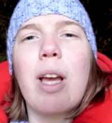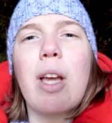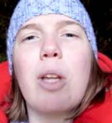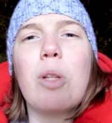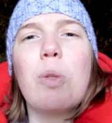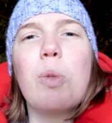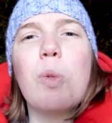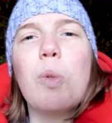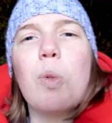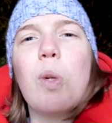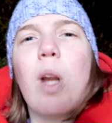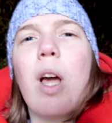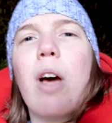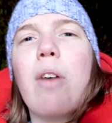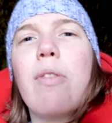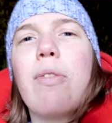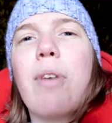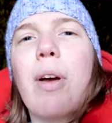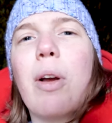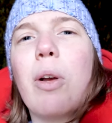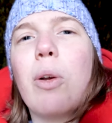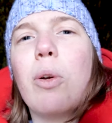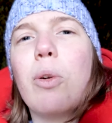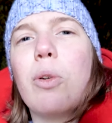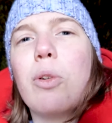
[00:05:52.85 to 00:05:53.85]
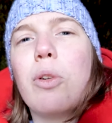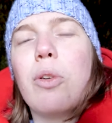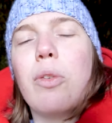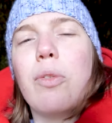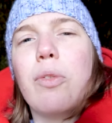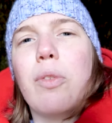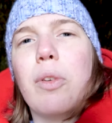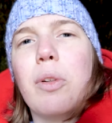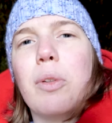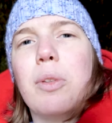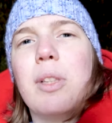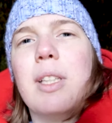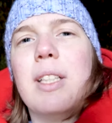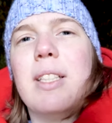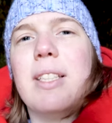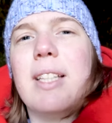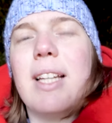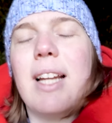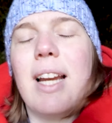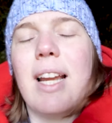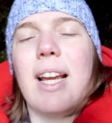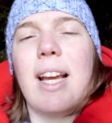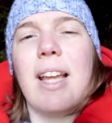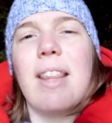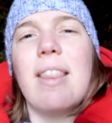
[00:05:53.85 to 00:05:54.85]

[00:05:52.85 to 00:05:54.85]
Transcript: I do love a good vaulted ceiling,